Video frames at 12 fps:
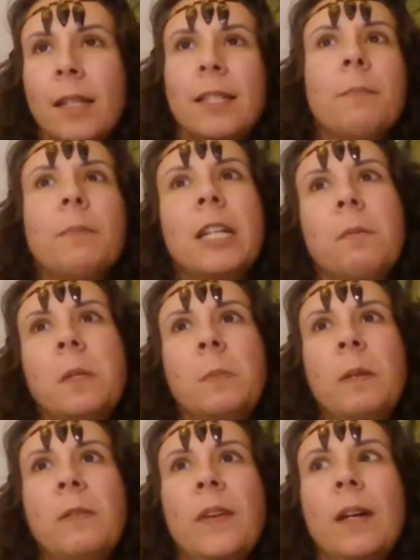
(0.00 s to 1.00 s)
sometimes
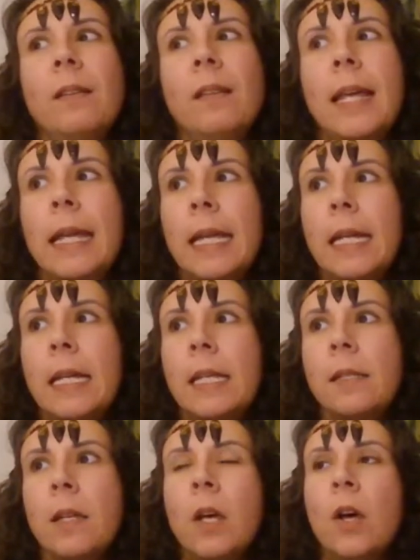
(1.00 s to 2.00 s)
be felt like it
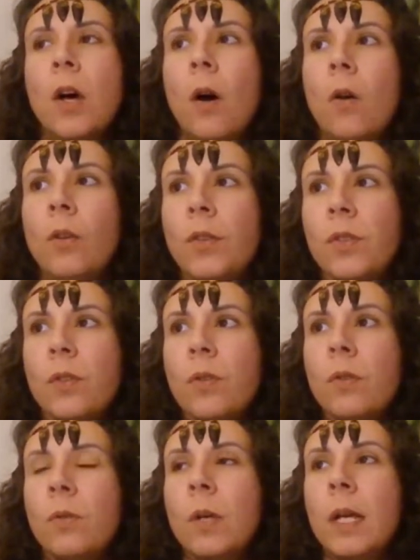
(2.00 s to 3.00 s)
is
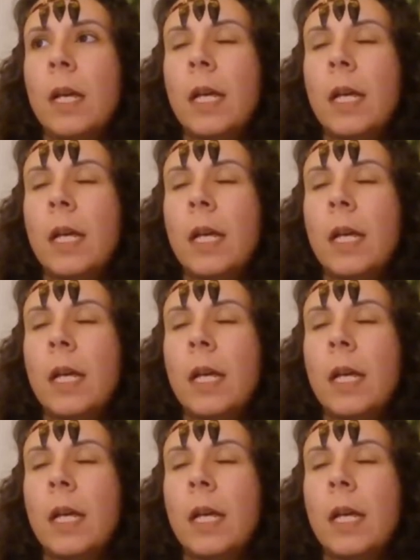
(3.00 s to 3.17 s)
also